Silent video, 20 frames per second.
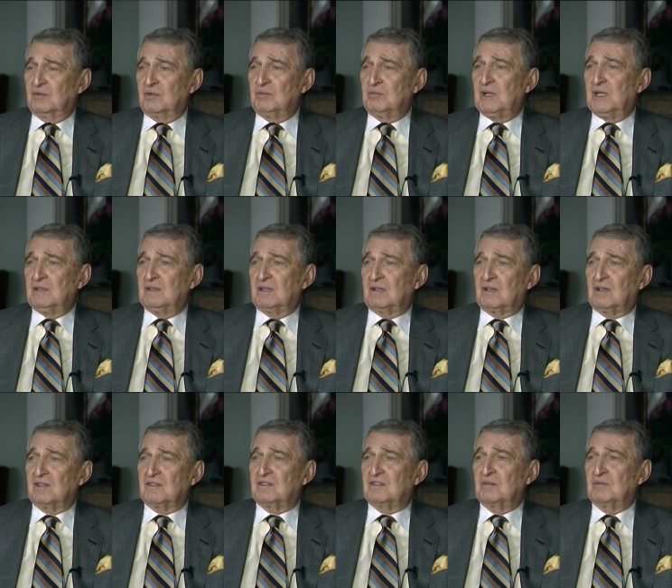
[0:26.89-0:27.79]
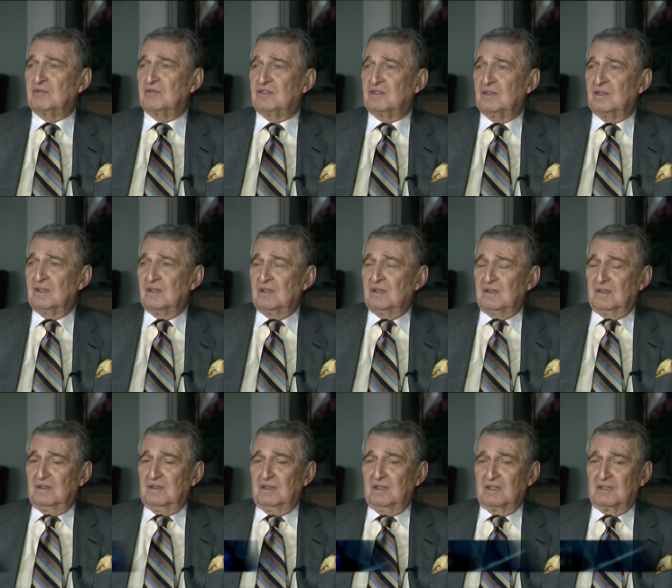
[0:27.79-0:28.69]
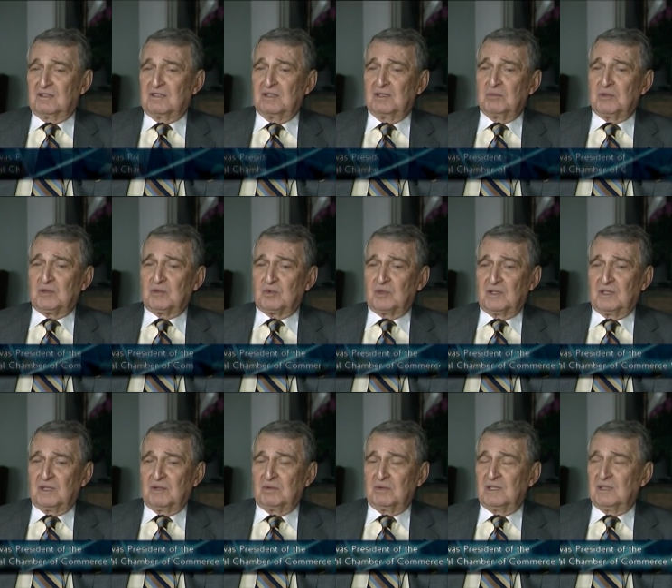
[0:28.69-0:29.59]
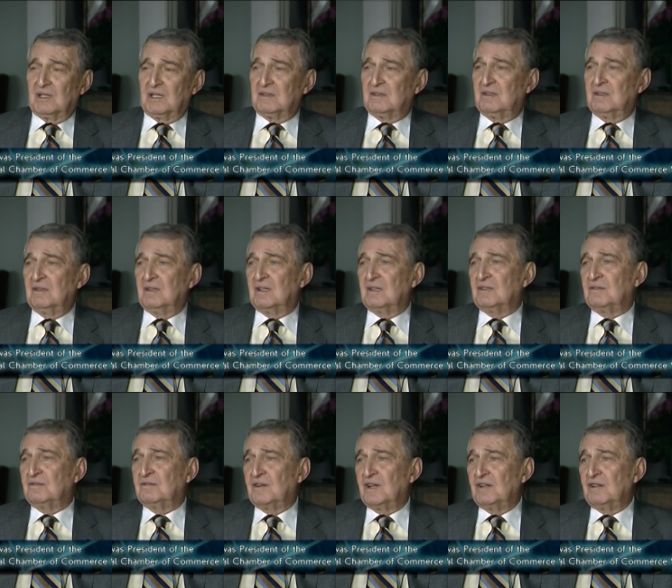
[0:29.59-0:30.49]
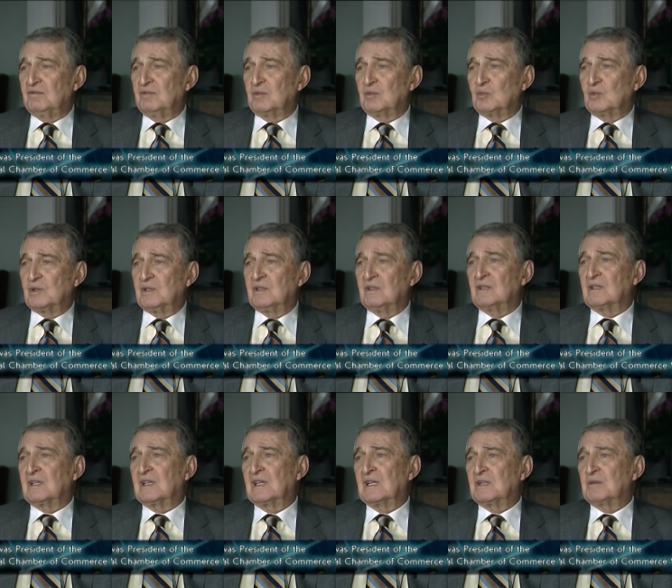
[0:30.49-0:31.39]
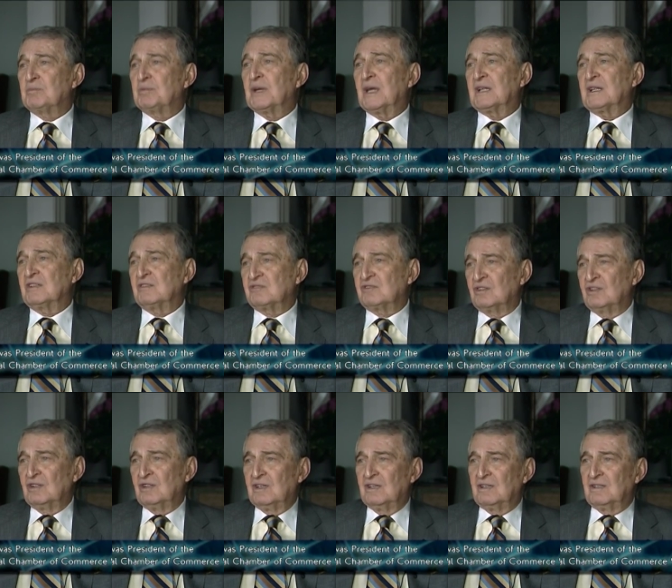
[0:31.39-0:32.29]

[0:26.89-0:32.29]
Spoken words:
We made a customs agreement with them in 1995, and we didn't get a package.